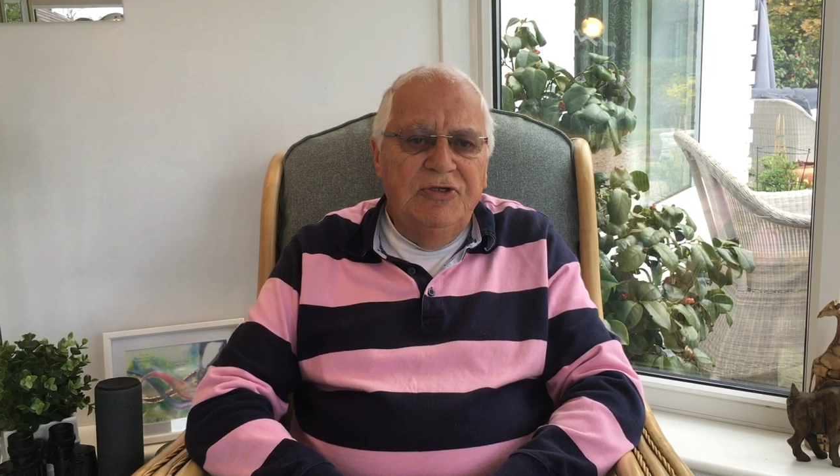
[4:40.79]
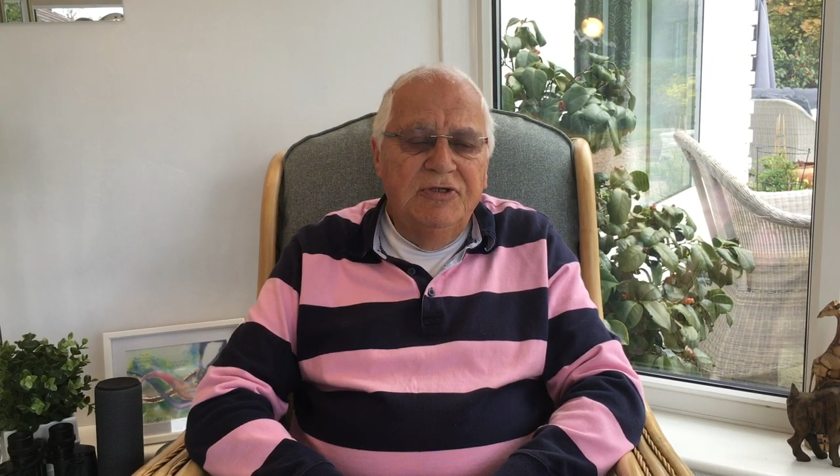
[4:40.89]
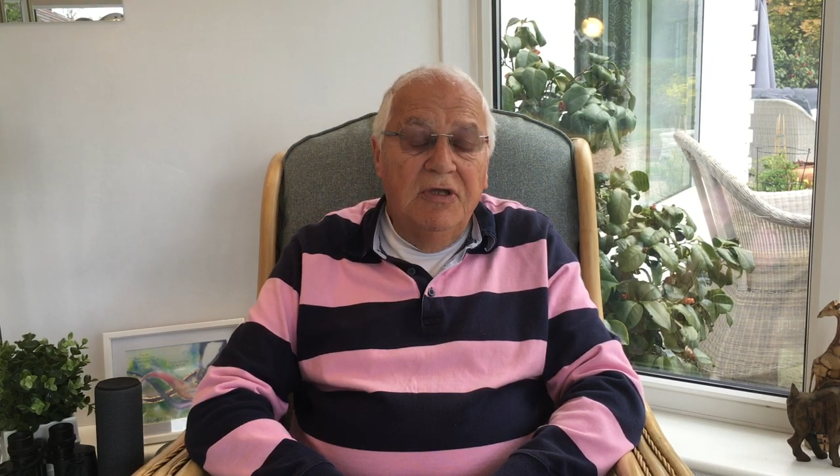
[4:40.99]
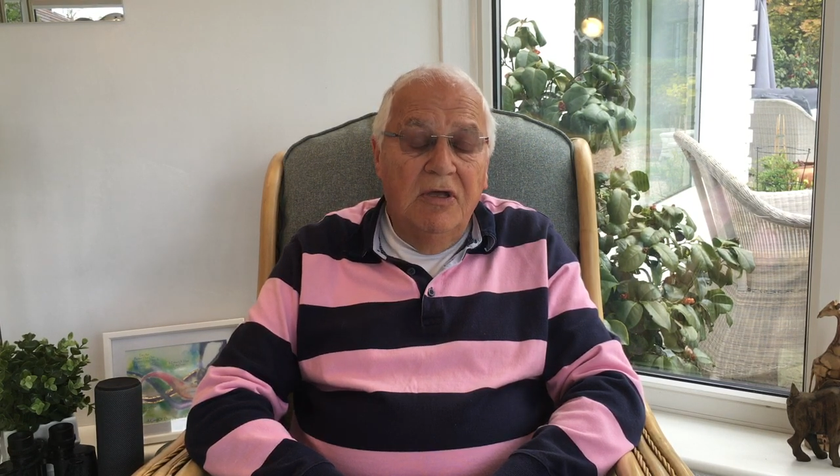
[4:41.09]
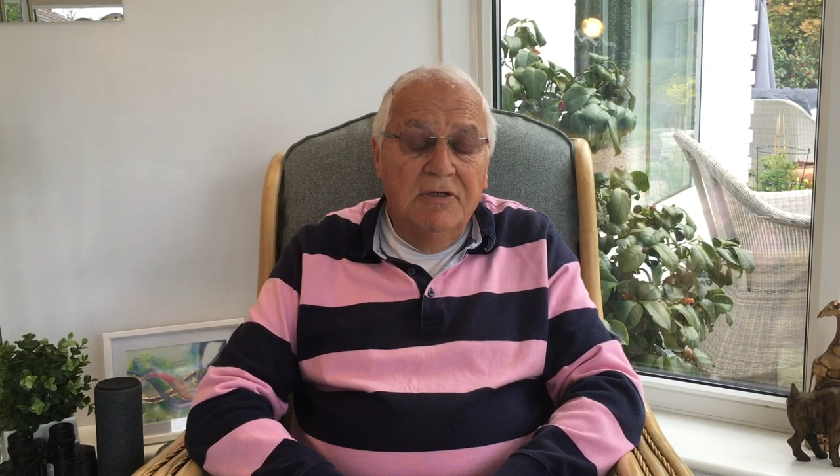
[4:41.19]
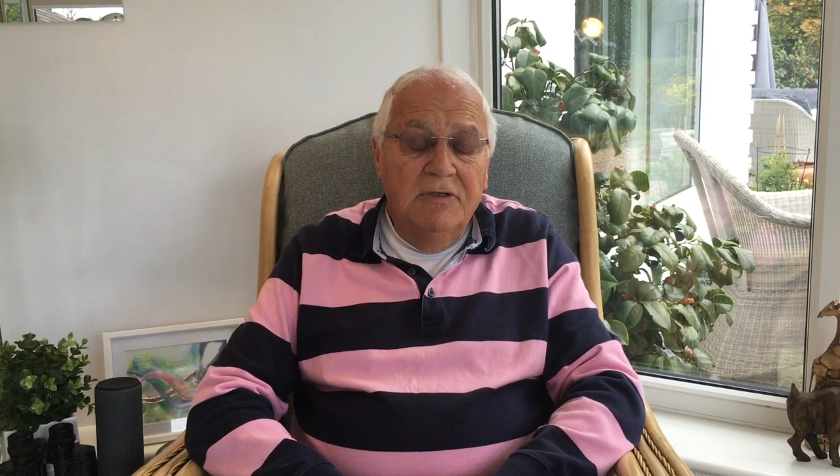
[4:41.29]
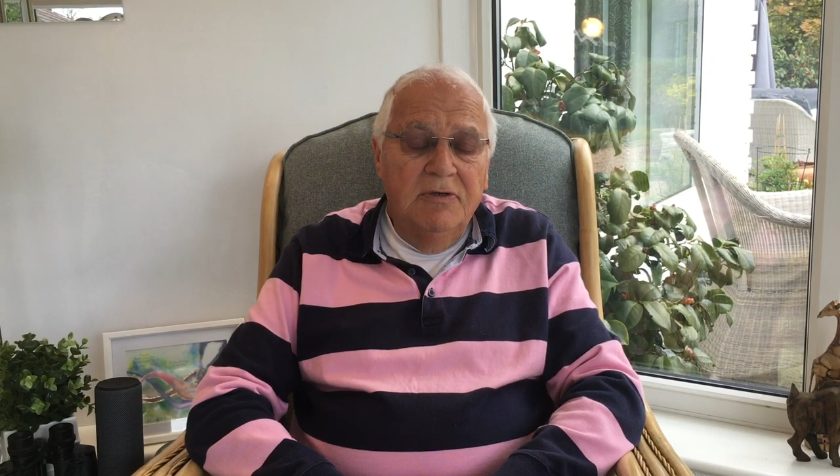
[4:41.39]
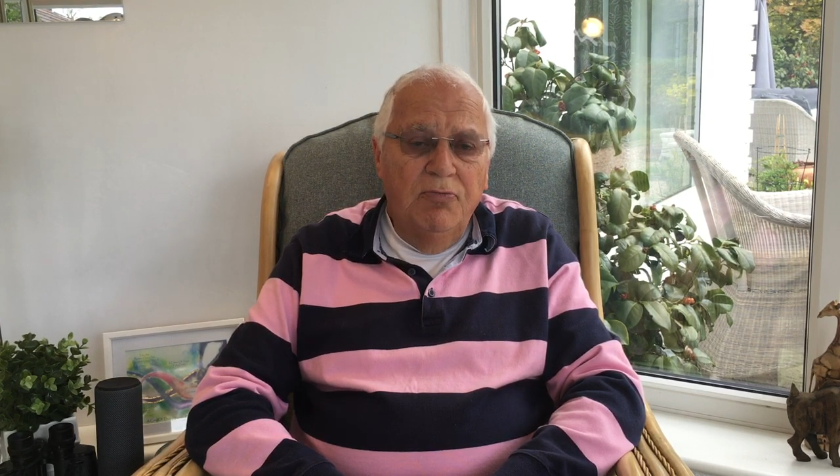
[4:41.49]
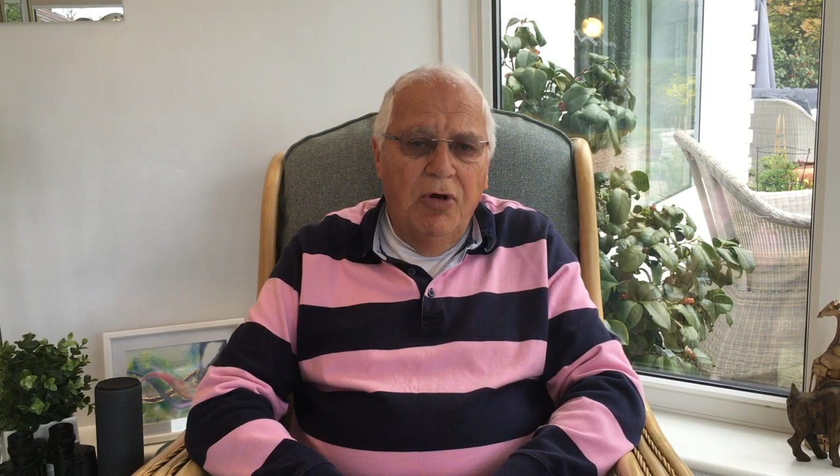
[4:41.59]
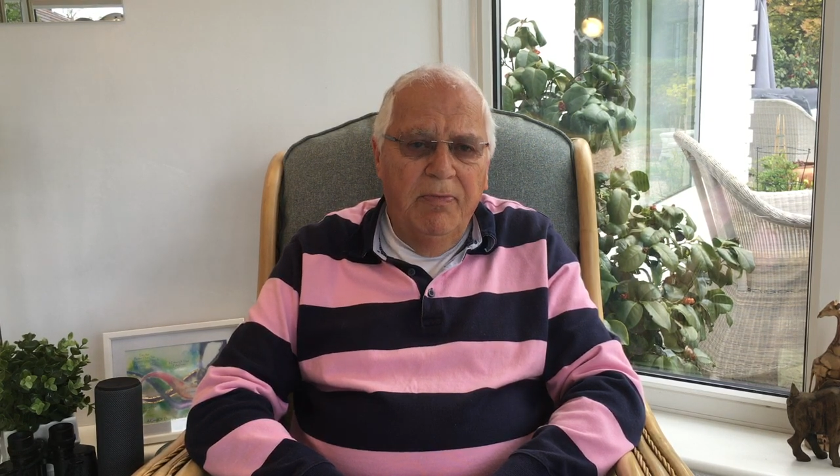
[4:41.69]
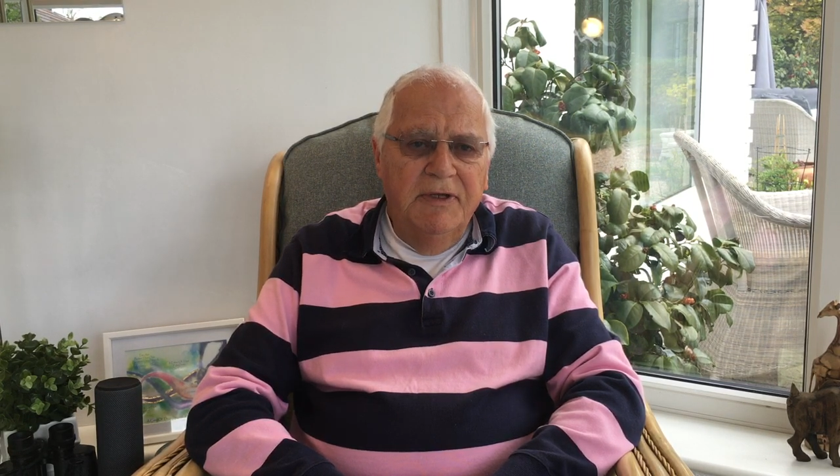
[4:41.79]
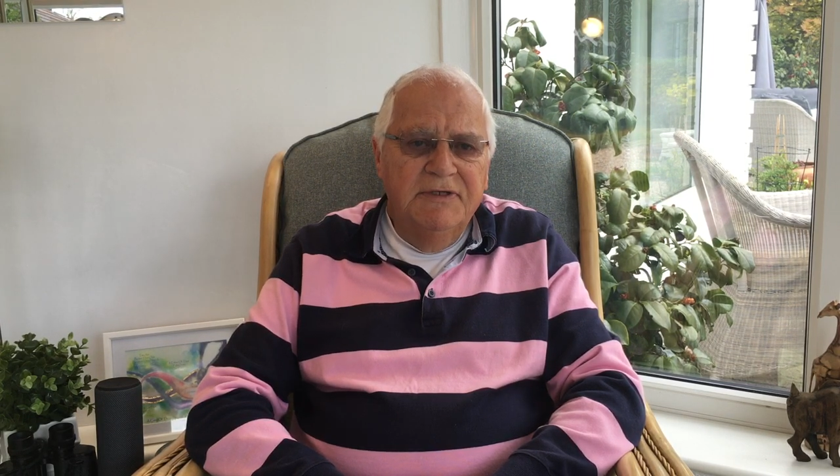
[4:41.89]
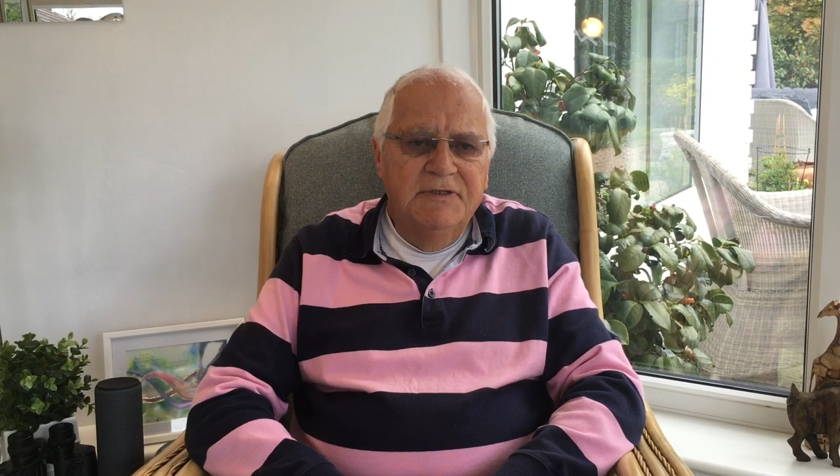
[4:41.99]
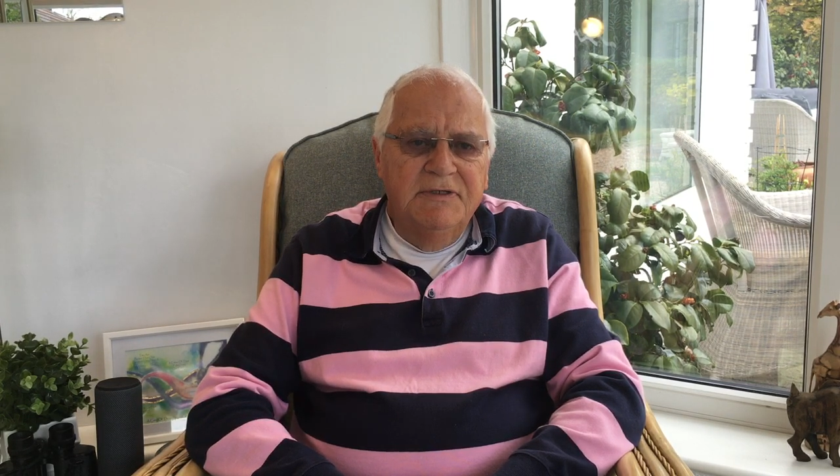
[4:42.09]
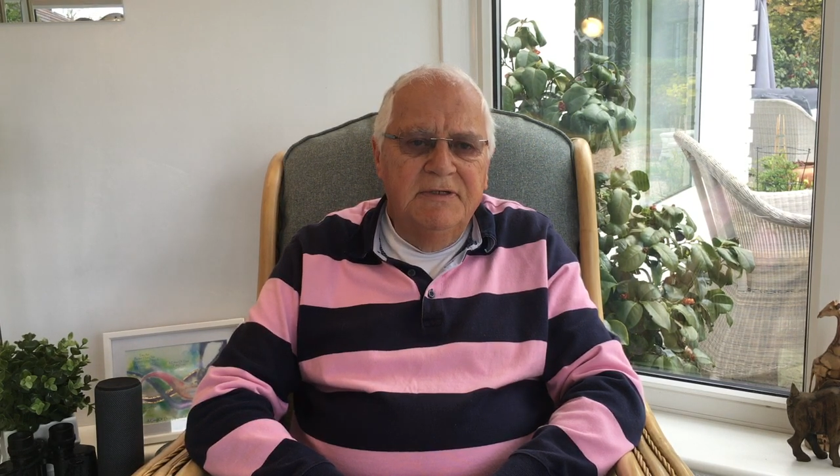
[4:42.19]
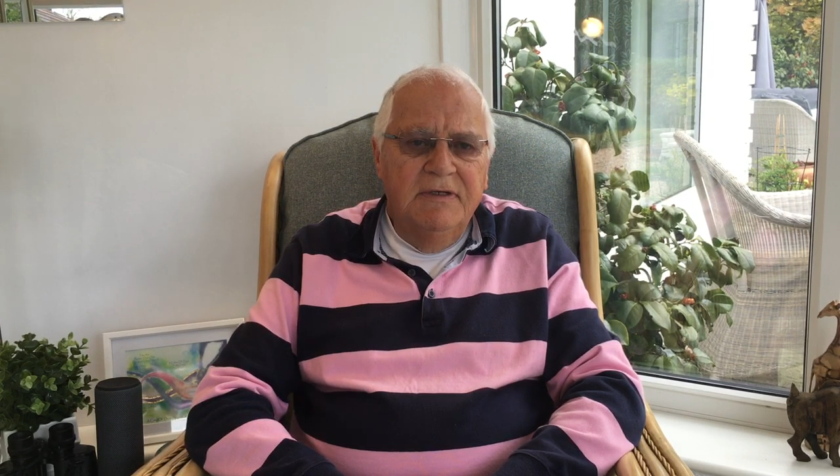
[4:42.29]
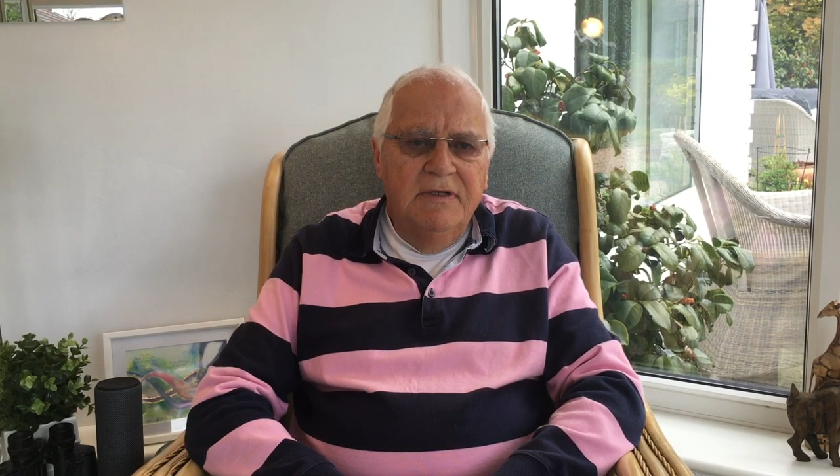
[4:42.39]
as God had promised,